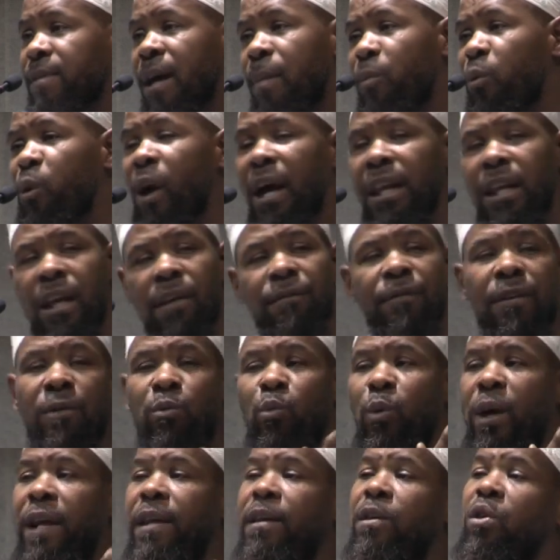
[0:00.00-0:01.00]
Abu Hanifa and
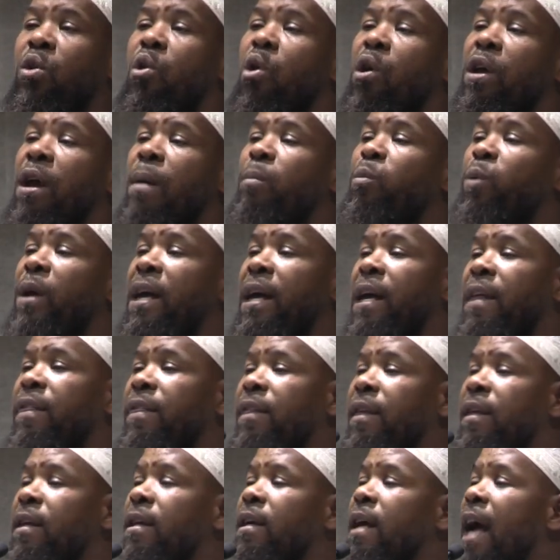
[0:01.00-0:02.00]
went and caught up with
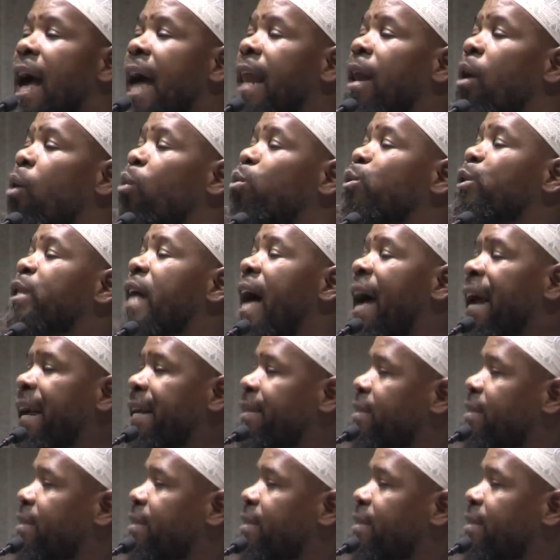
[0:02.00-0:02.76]
Al-Awza'i.